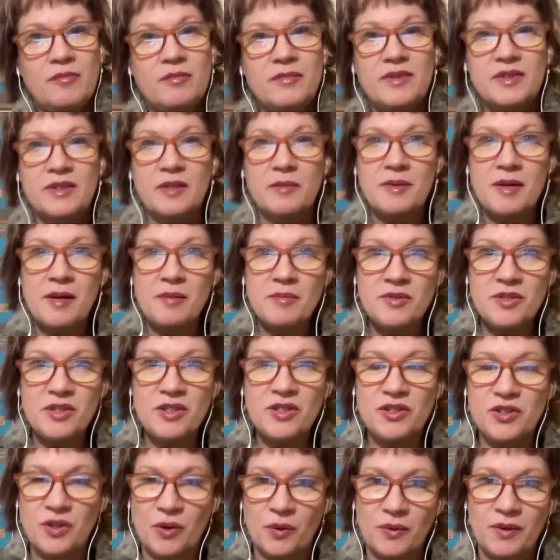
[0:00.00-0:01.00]
sometimes you
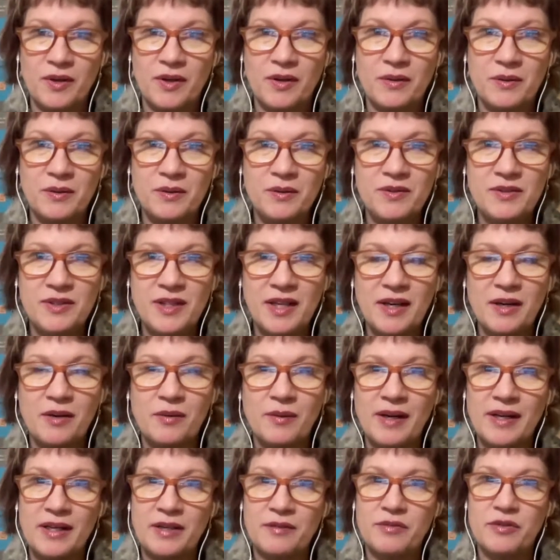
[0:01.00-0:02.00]
don't know who's there, right?